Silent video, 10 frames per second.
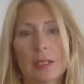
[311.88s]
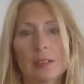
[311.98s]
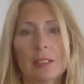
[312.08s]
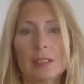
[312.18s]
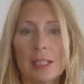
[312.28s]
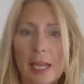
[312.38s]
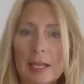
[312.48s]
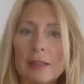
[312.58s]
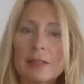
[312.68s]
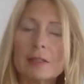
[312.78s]
to
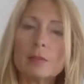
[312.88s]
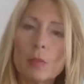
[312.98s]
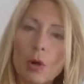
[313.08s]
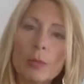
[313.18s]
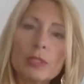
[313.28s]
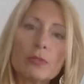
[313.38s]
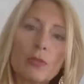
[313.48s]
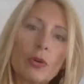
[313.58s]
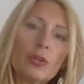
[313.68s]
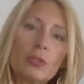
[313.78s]
take these moments
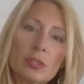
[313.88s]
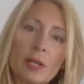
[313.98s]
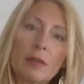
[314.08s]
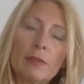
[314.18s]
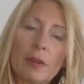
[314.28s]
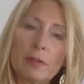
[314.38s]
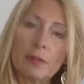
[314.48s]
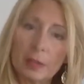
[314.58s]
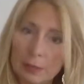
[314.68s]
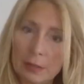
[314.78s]
for yourself of
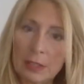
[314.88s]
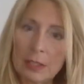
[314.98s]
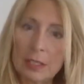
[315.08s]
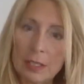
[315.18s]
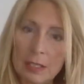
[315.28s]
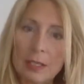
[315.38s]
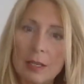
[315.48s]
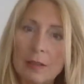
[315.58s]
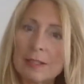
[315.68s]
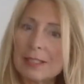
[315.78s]
living
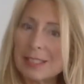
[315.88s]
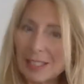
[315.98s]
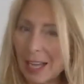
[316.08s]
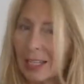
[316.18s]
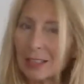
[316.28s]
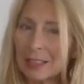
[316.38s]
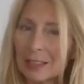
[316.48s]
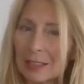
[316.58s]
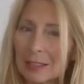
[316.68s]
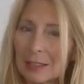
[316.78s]
in the
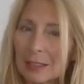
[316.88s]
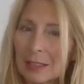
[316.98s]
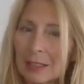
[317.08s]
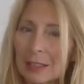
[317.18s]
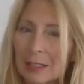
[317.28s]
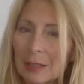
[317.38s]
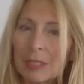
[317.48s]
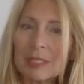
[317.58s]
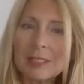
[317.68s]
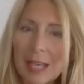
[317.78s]
silence,
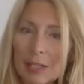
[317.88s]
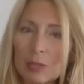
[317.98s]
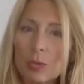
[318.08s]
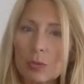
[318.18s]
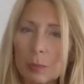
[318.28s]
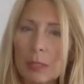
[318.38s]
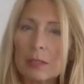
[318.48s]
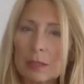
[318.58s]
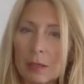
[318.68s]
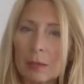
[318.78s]
because that's where the
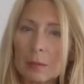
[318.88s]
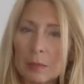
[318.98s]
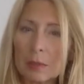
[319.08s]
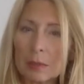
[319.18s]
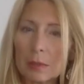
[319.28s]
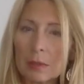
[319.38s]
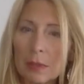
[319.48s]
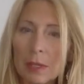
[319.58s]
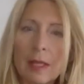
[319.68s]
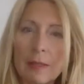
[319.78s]
peace comes.
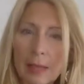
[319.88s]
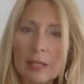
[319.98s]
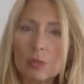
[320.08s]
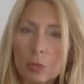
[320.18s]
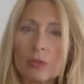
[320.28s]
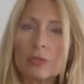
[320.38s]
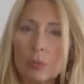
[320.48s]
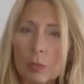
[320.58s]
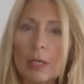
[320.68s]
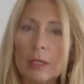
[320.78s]
That's where the
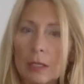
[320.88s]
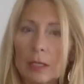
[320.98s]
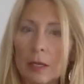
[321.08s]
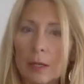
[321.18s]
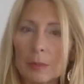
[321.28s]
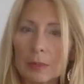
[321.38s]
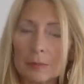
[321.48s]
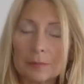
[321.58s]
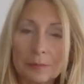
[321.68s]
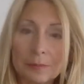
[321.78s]
serenity comes.
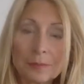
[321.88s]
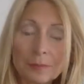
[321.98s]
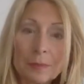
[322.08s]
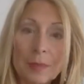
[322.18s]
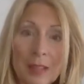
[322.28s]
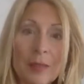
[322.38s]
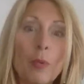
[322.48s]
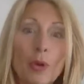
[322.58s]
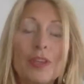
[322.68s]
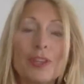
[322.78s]
And the
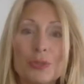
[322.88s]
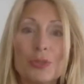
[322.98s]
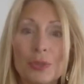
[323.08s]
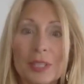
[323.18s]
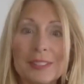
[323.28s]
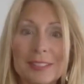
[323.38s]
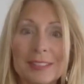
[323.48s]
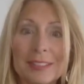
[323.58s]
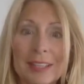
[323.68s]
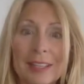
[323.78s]
more that you do this,
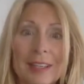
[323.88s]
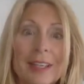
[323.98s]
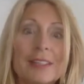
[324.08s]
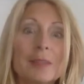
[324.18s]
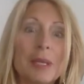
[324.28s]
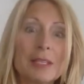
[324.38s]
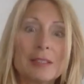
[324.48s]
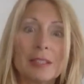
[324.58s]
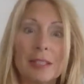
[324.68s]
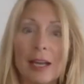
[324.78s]
it's
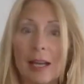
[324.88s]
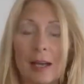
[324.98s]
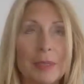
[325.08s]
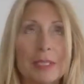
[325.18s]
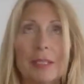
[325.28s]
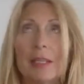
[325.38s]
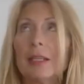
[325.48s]
amazing. I mean,